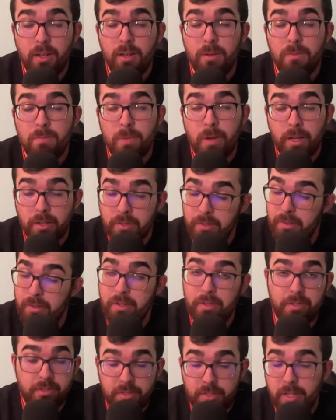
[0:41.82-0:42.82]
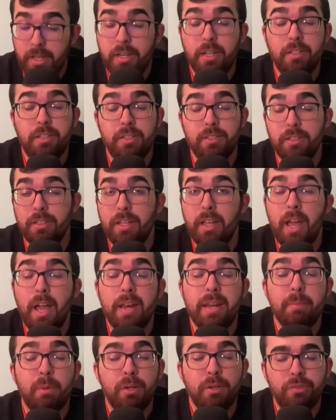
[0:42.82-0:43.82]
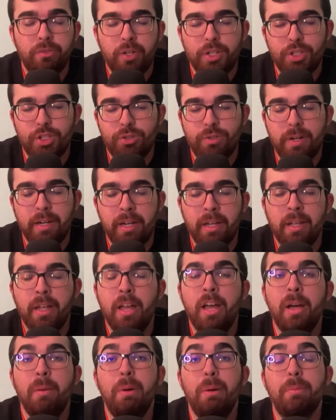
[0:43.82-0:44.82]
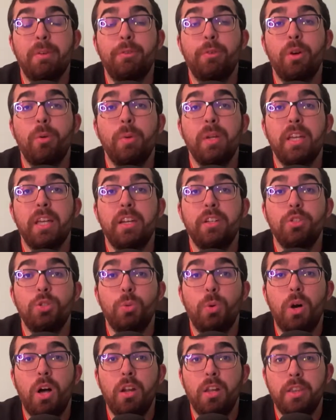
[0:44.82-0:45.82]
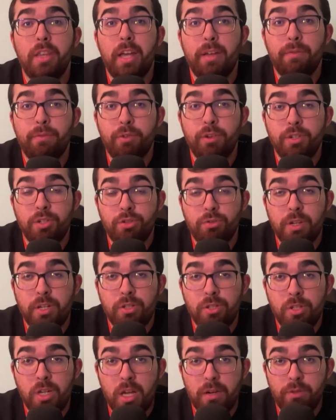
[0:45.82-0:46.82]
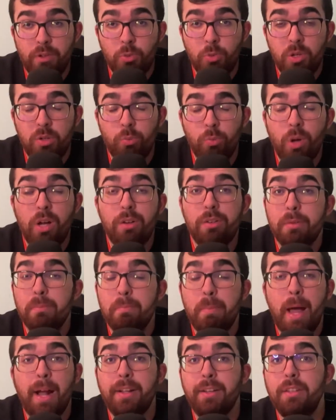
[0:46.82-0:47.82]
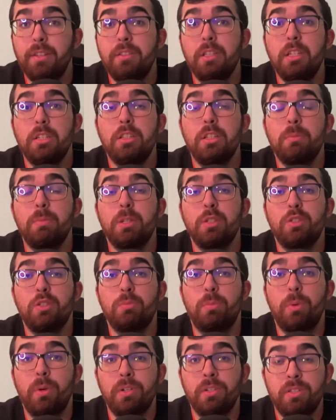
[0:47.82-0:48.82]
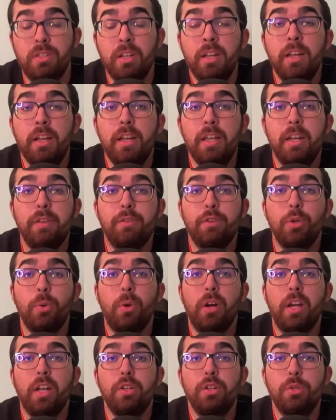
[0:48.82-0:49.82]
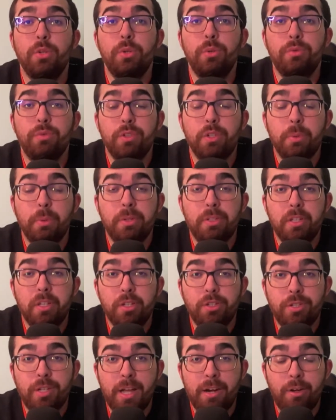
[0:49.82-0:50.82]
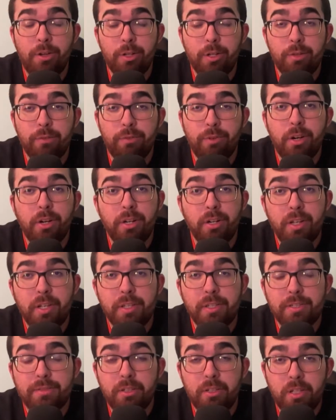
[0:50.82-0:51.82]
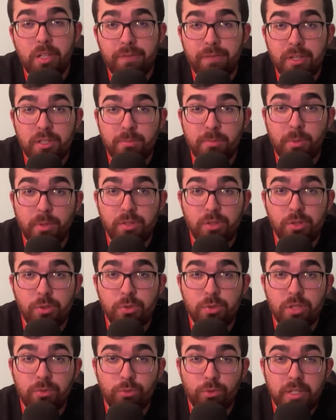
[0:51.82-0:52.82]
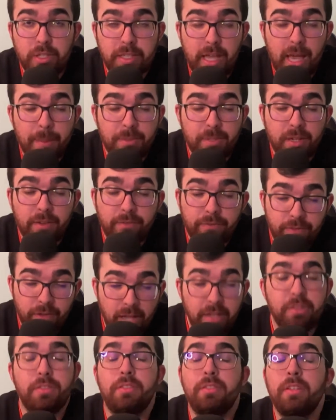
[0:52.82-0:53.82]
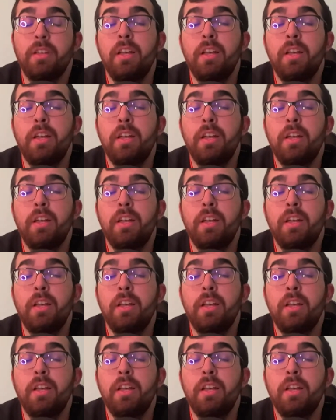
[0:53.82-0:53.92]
My goodness, and it doesn't get any more frustrating. But before we get into all of that frustration, everyone, welcome back to TTP Sports. And if you are a new viewer to the channel looking for all your latest Philadelphia sports news and recaps and events,